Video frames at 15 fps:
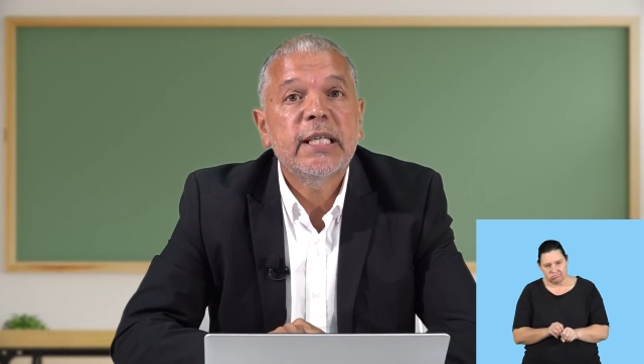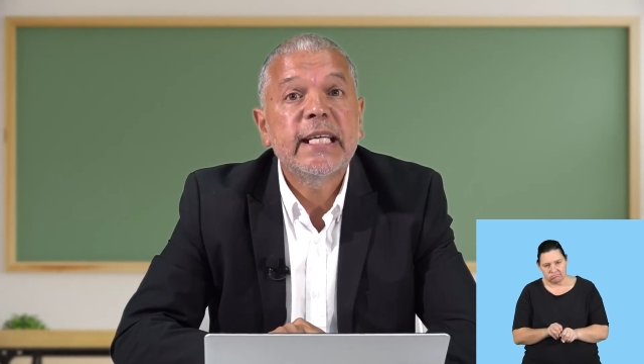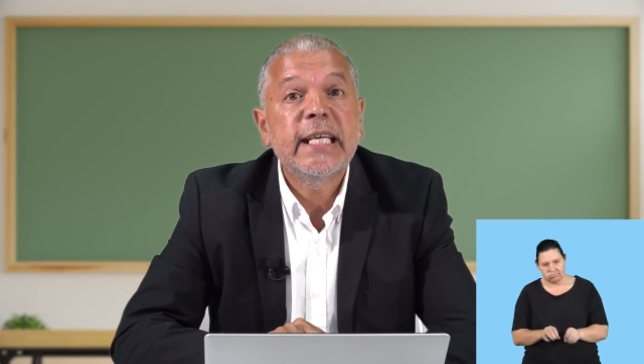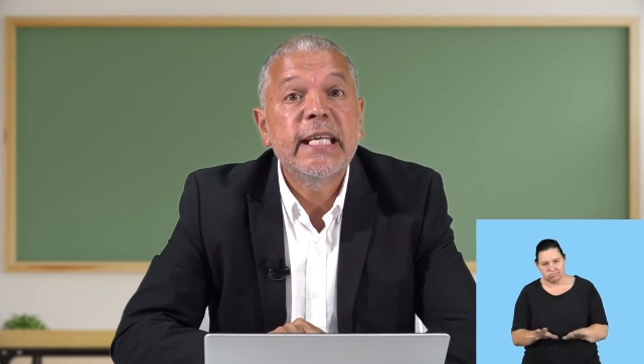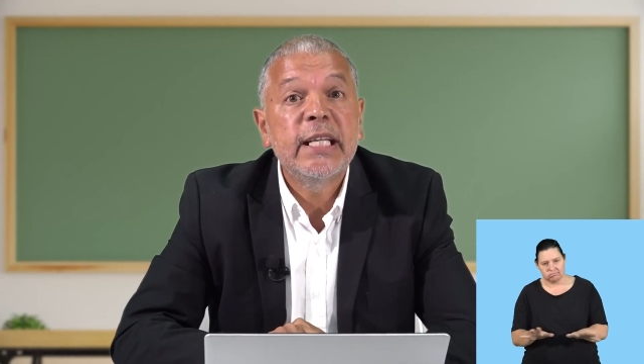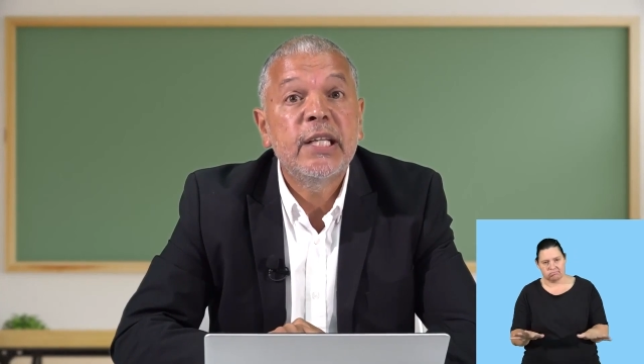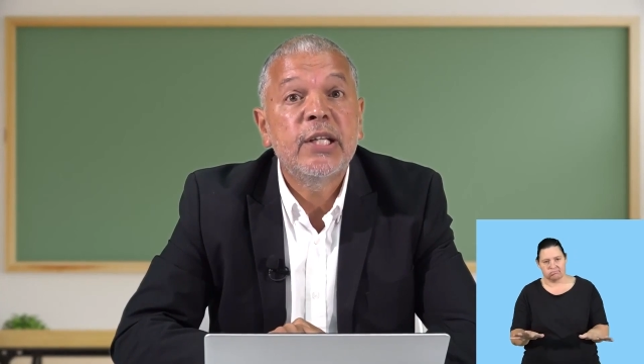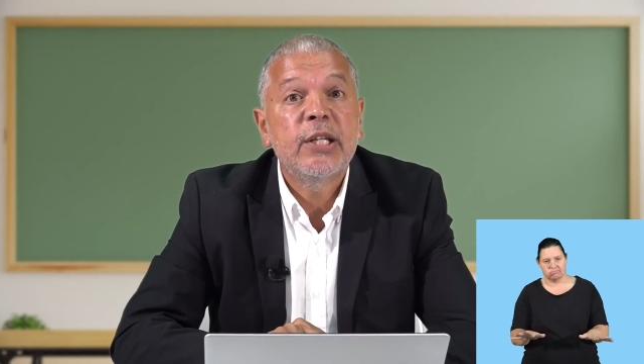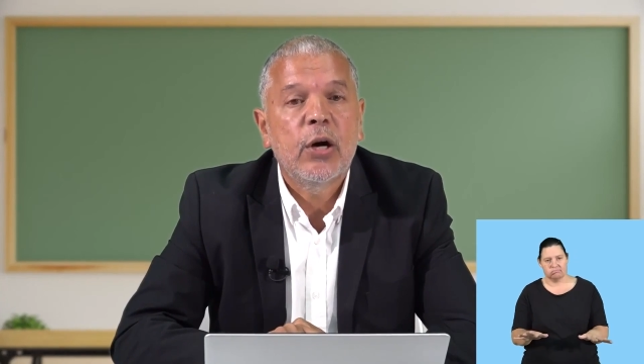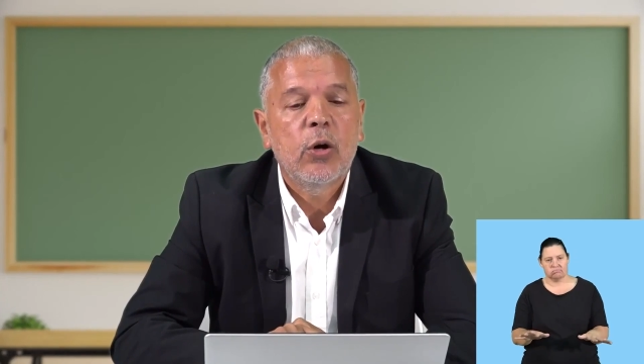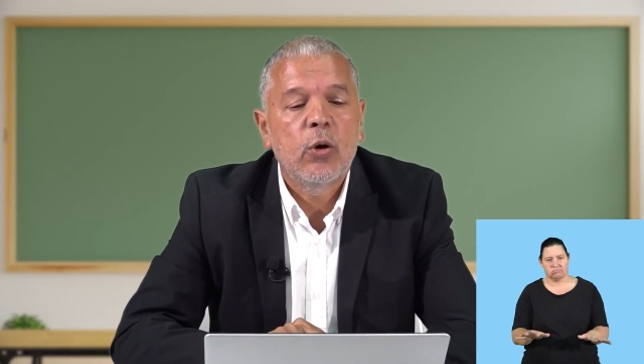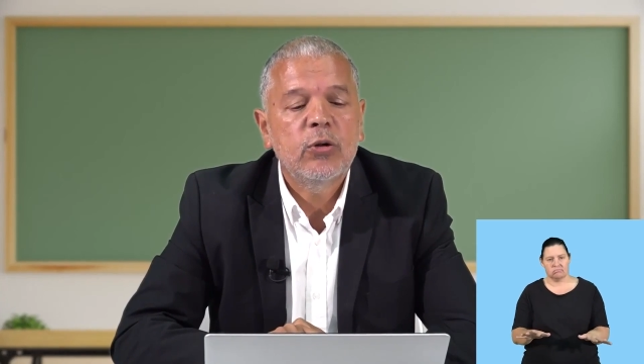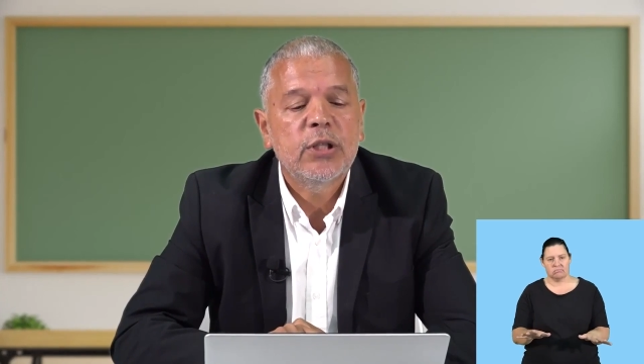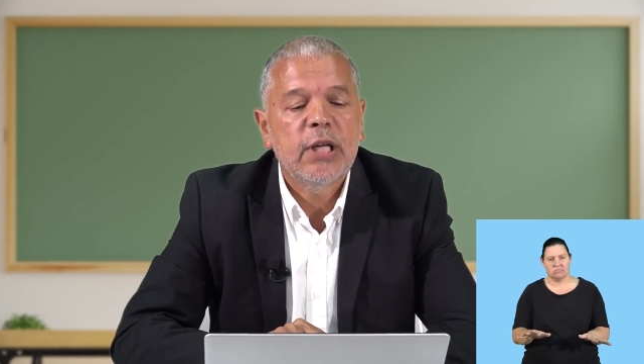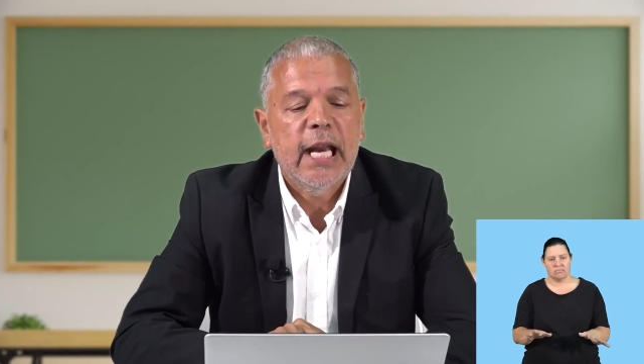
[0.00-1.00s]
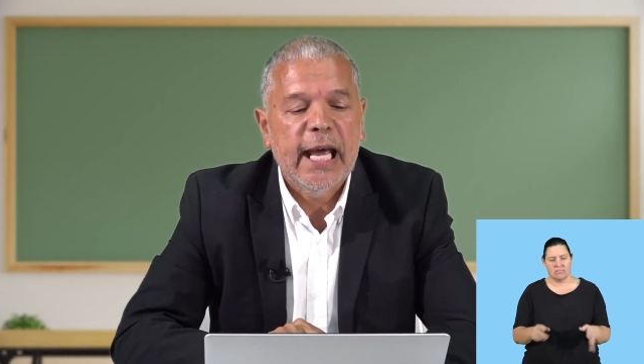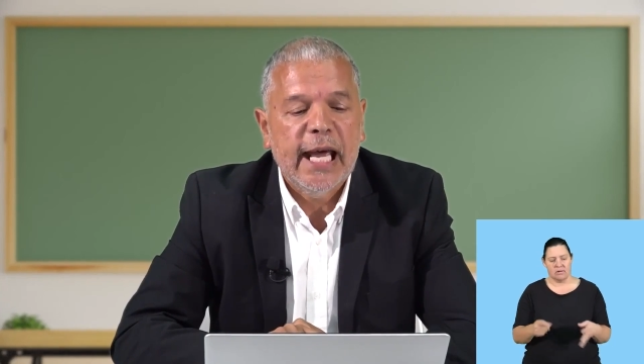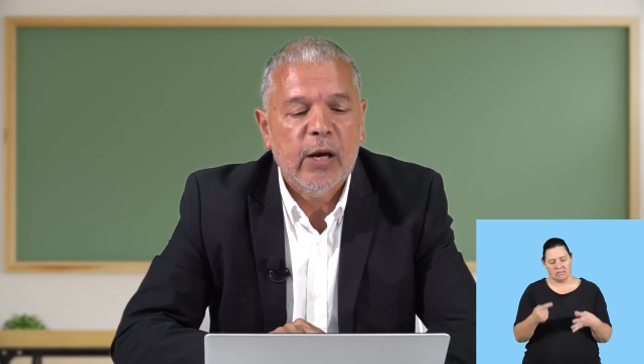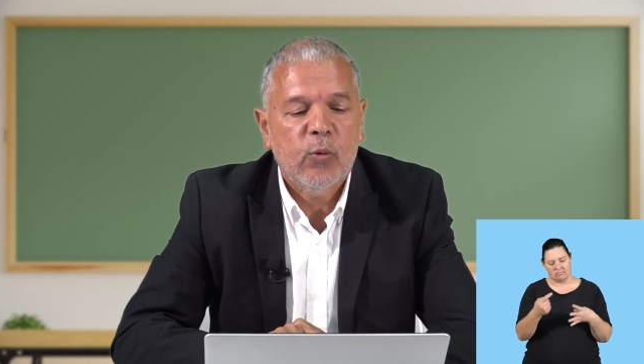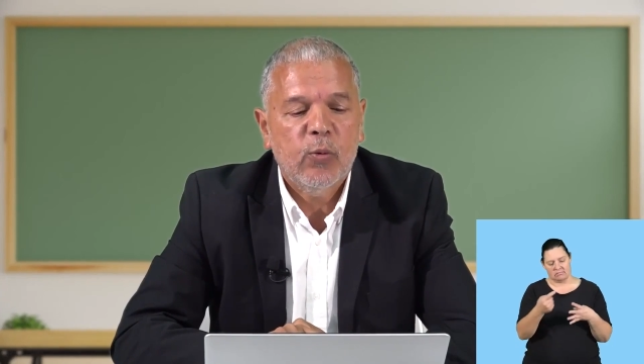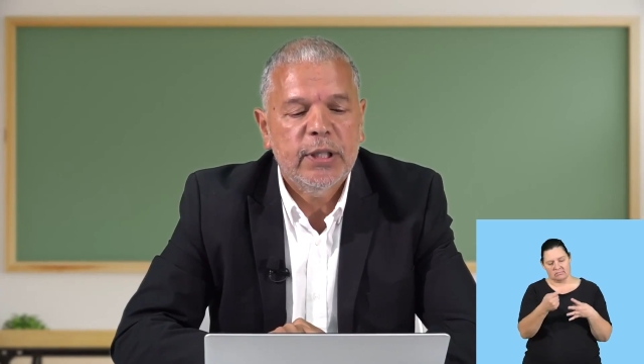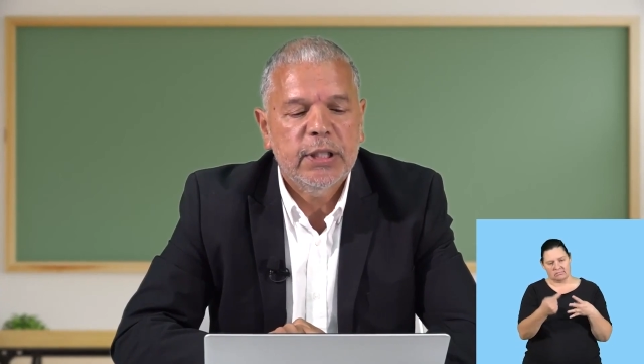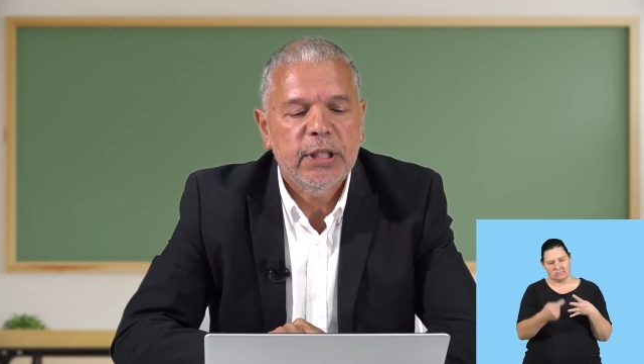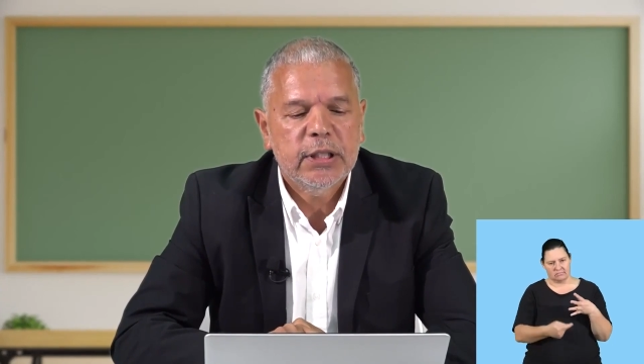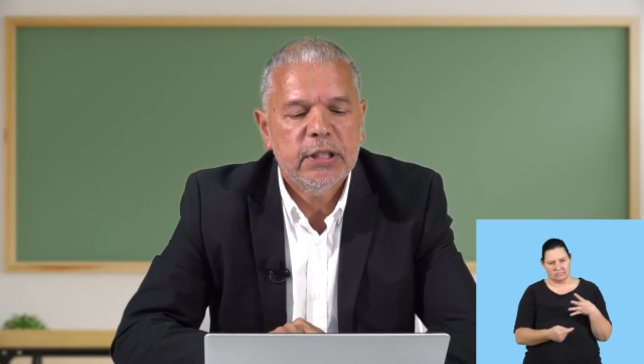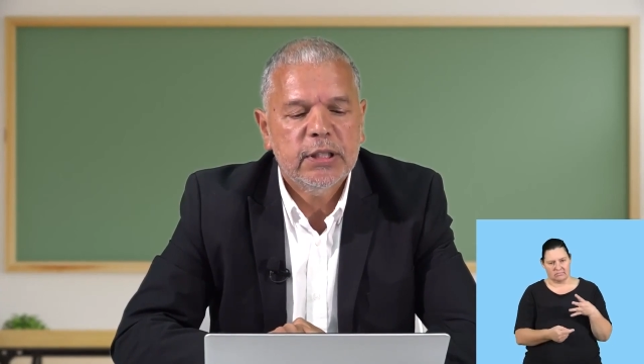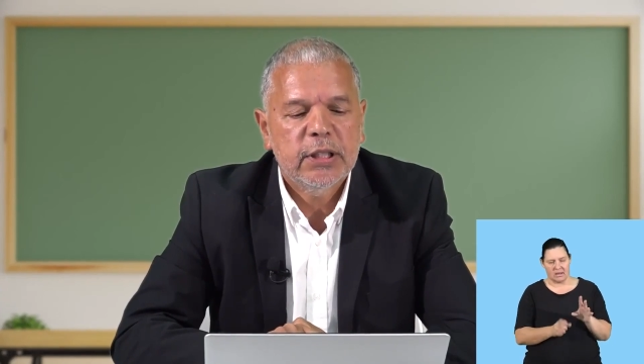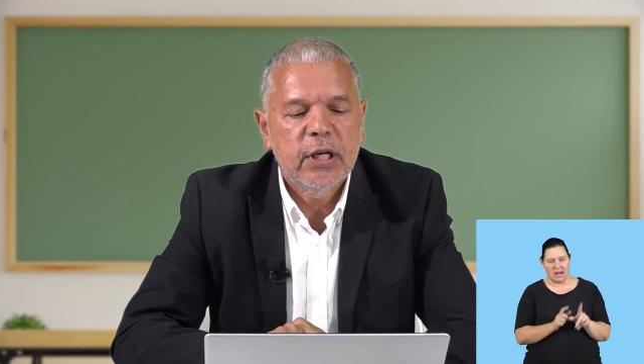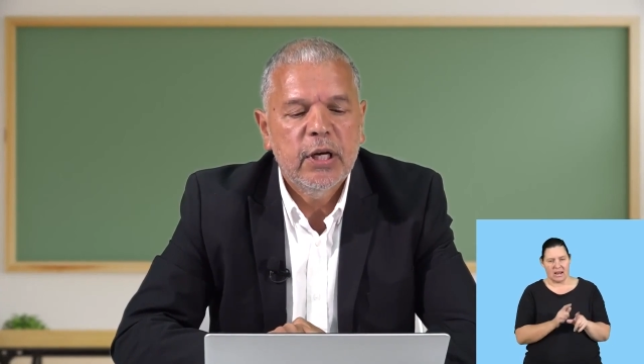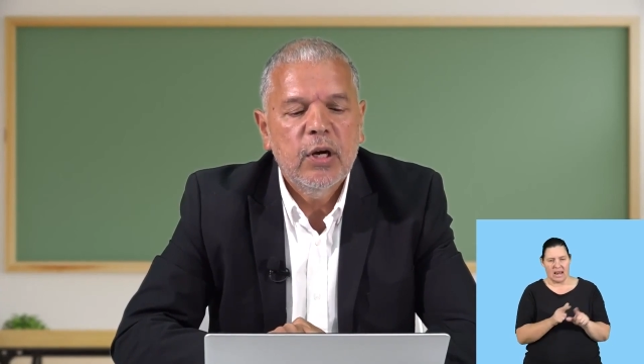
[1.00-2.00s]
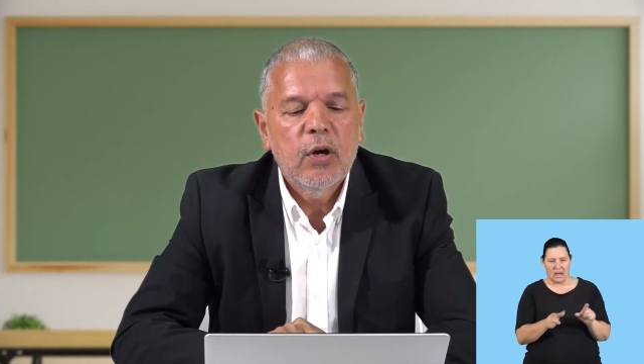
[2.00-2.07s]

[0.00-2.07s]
in those languages.